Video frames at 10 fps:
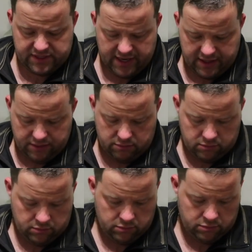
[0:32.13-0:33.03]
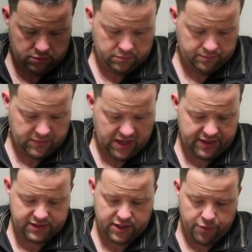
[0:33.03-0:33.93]
mistaken. I
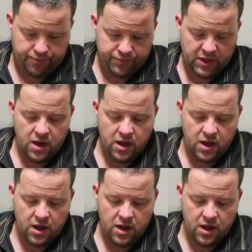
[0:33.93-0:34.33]
think so.